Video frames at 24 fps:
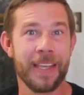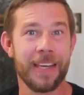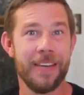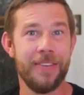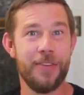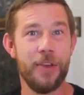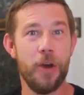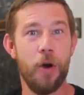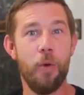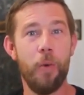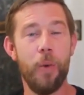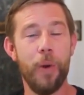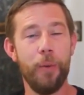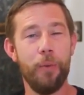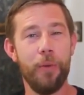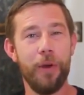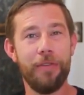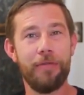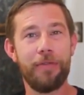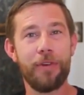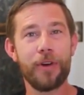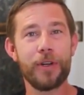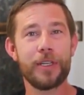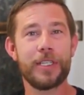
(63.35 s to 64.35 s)
So when
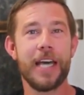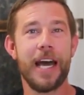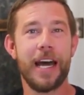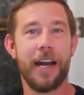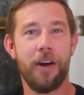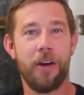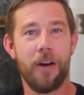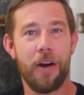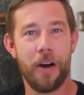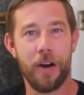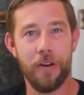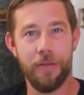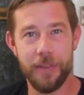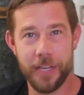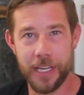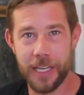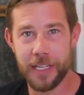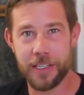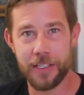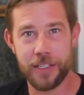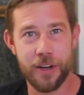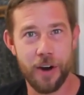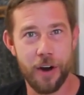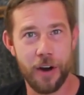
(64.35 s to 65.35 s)
we first got our R V
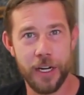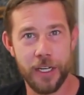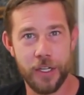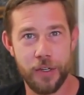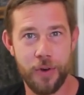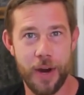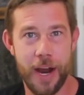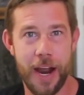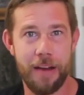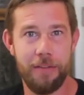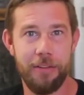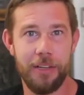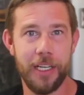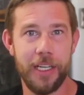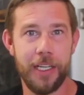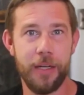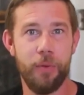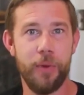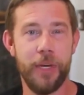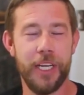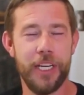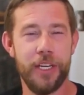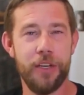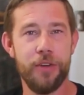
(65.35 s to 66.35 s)
and started
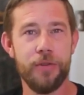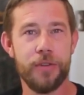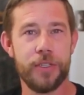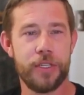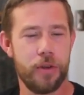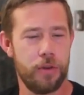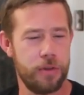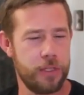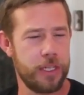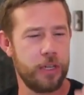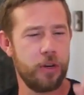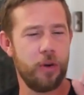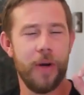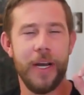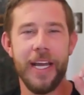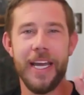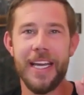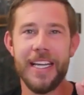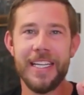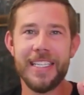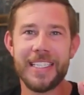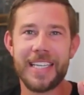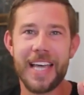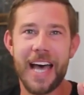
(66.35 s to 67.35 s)
traveling, we used those little
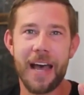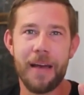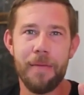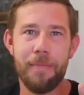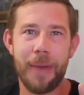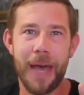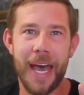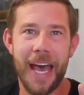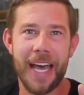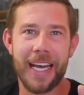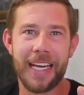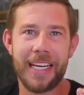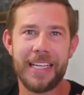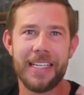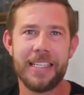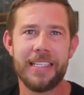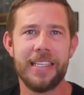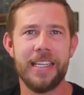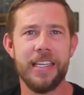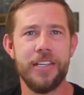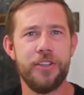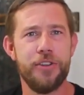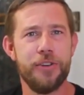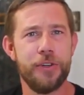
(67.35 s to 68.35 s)
enzyme
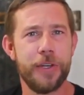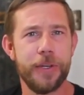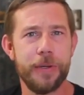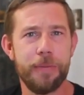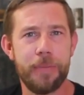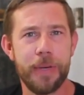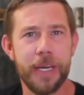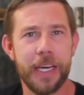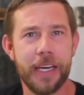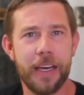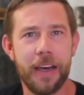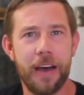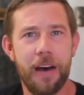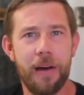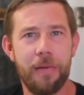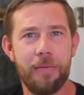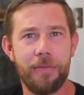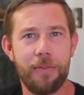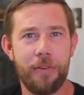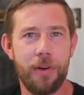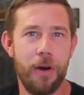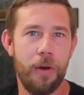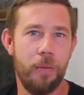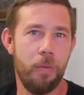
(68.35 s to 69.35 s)
packets that you could pick up
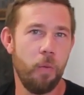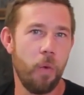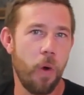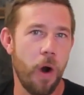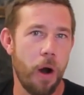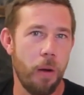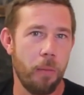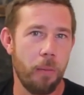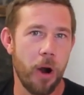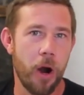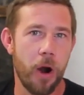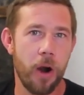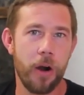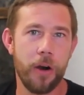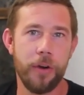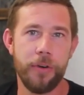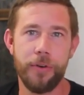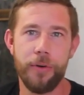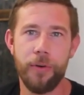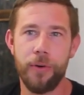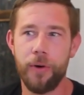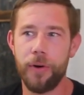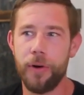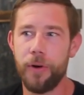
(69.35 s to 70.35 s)
from
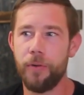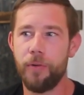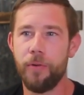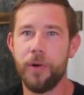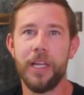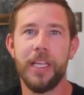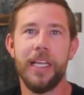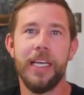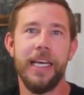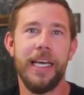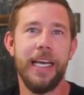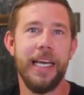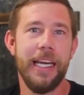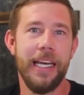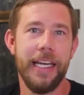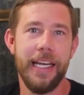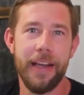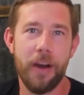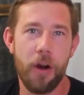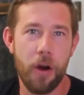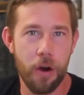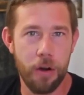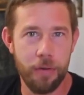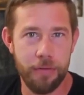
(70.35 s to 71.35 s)
Walmart or really
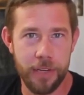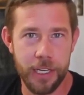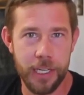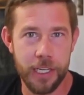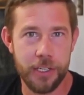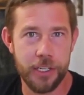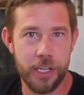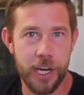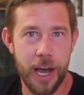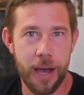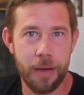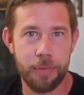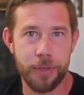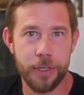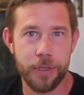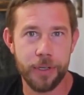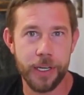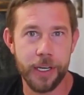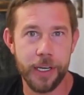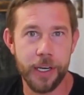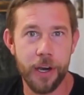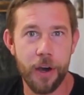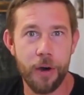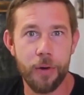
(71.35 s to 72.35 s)
any R V shop you
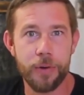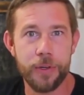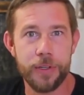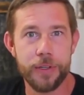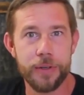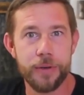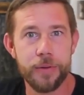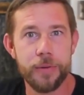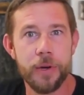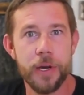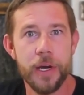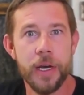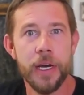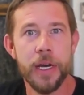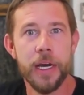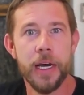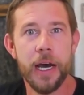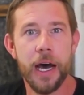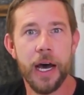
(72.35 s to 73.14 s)
could go to.